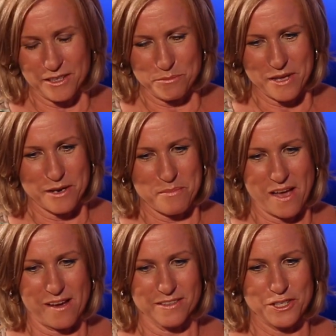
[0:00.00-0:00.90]
a little bit
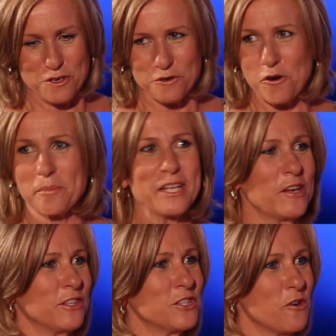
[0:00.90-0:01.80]
about, you know, normally
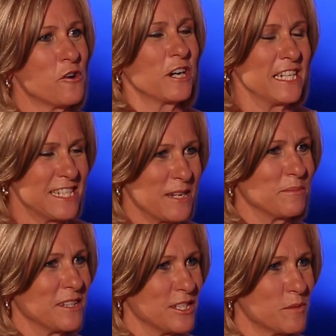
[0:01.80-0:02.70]
on the show, or at least
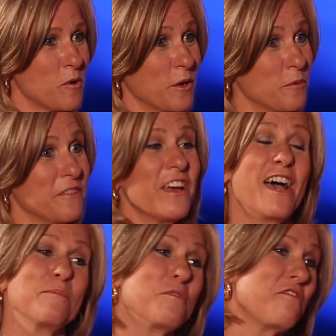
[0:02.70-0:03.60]
up to this point, we've
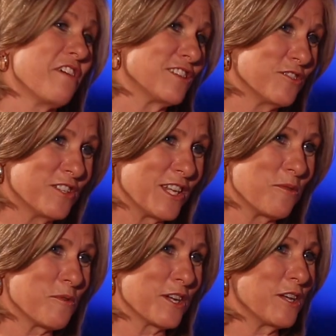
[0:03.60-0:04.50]
had professors that
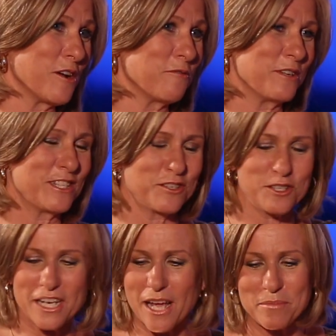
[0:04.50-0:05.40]
are working on
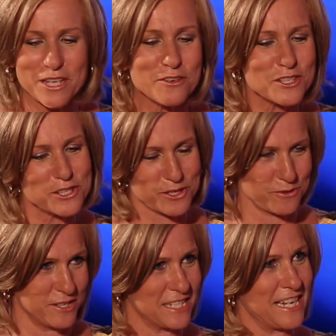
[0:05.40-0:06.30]
research, but you're a
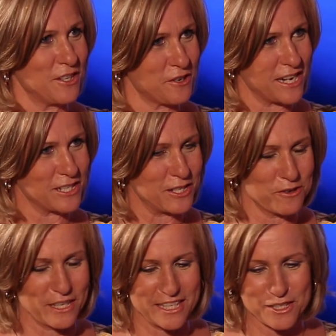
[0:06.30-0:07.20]
student and you're actually
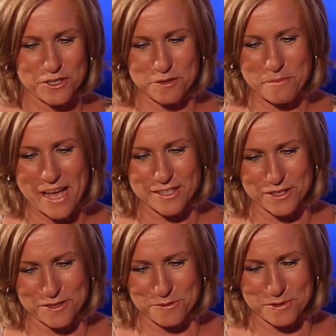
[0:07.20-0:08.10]
going into your
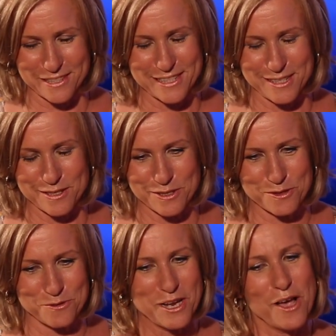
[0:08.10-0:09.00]
master's really
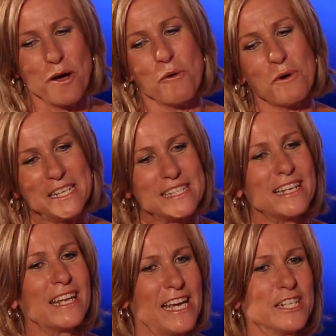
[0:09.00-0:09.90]
soon. What is
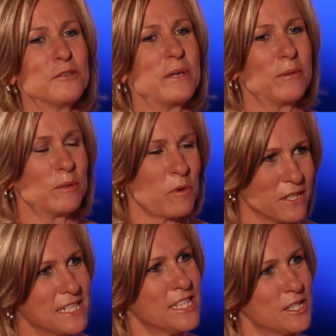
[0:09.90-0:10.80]
it like to be able to
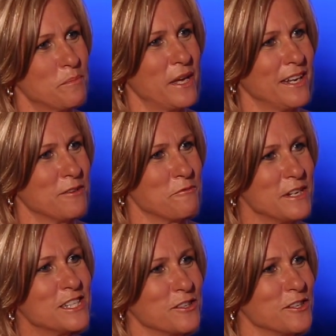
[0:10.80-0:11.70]
participate in
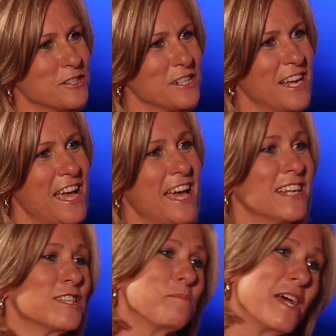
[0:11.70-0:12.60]
research,
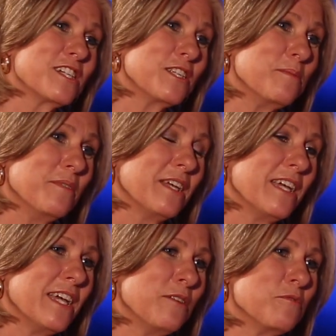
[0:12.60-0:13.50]
and especially
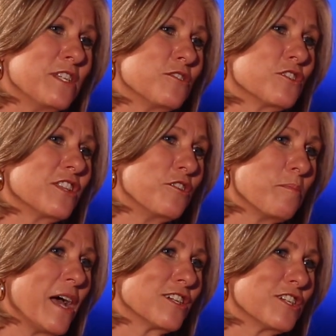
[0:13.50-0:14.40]
in research that you're
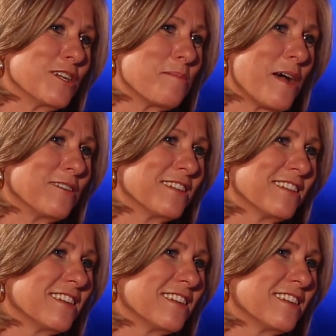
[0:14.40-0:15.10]
passionate about?